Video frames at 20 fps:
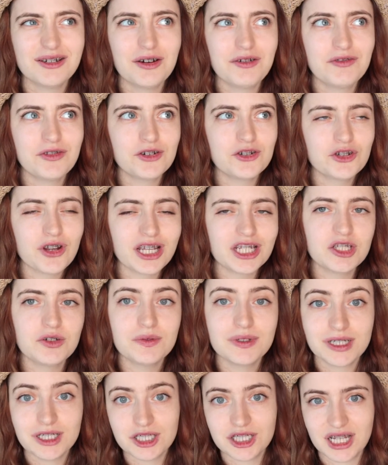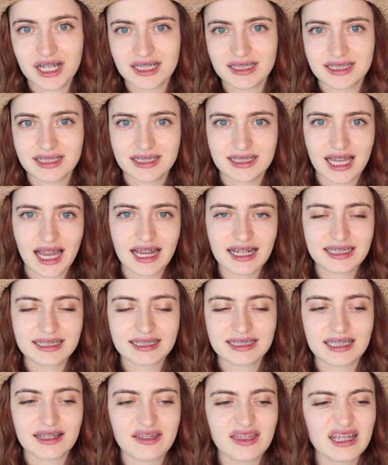if they're trying to initiate
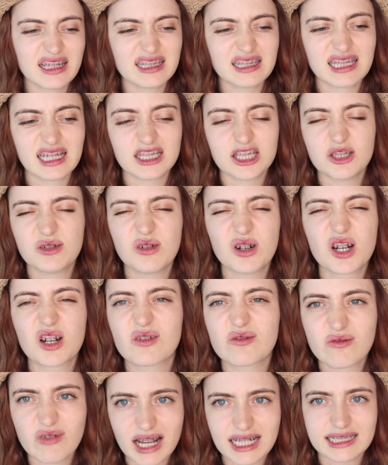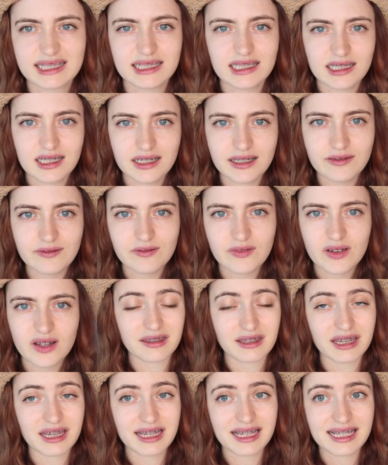sex and things get too aggressive,
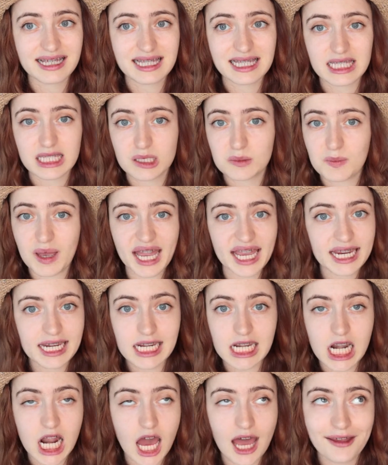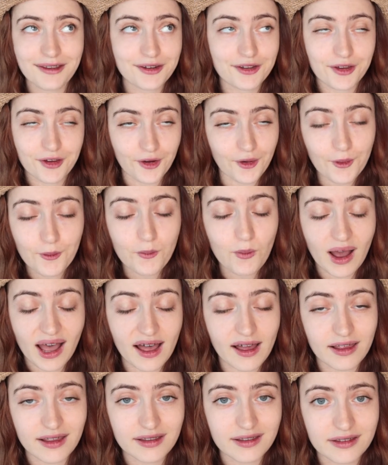things might not go
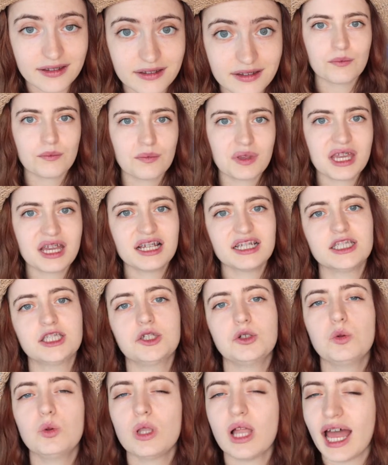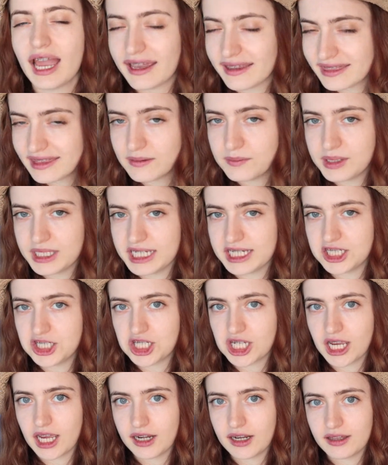well. Because you like them
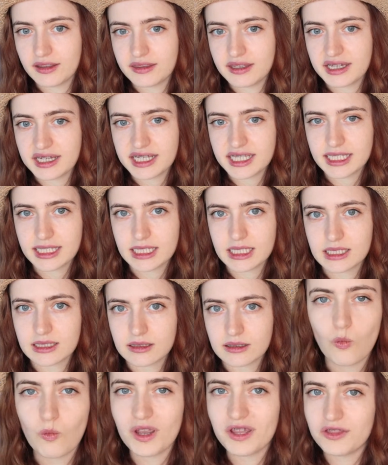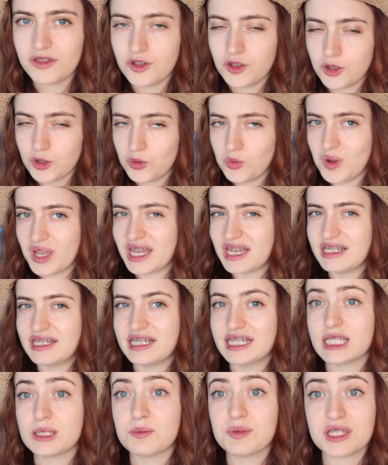initiating things with you in
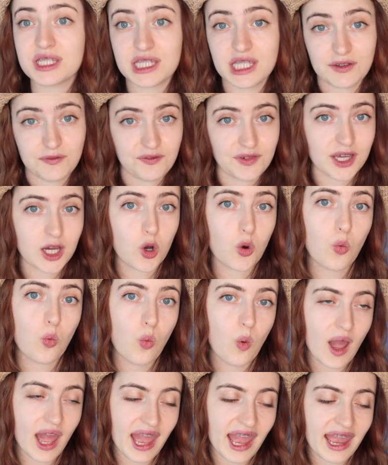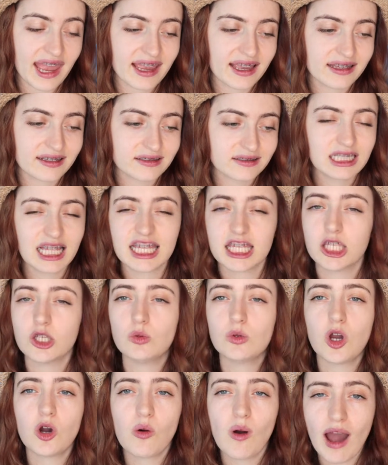a specific way. Like,
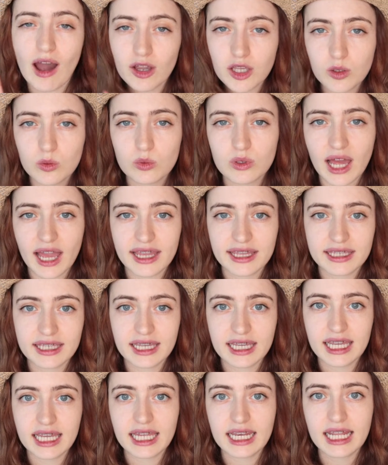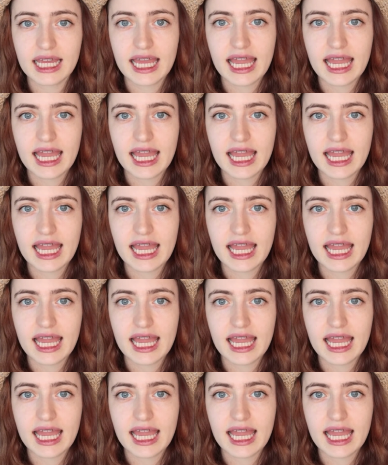you know how you like it,